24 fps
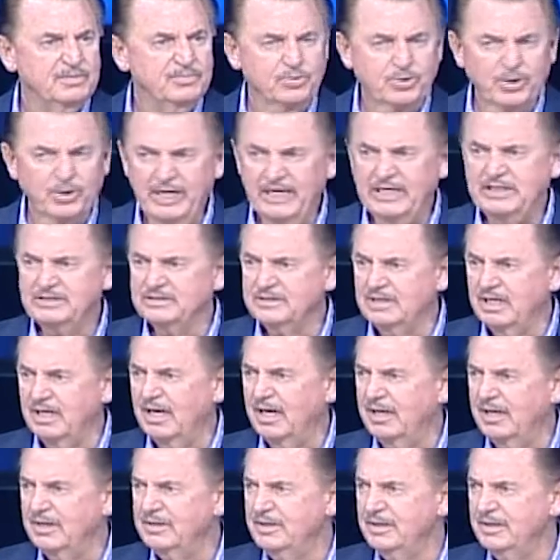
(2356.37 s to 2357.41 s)
Praise
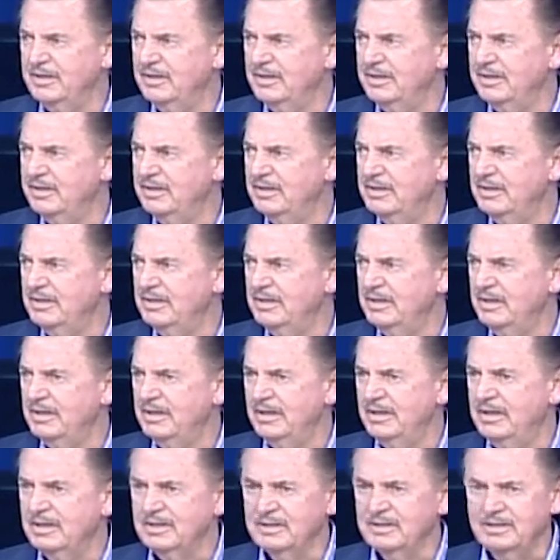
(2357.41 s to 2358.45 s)
God.
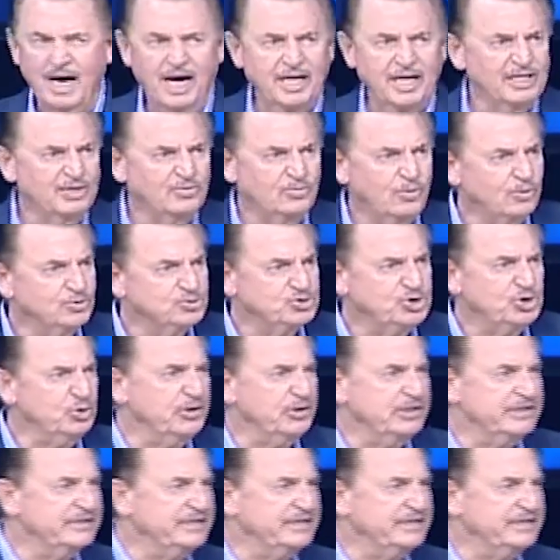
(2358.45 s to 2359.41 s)
God don't want you in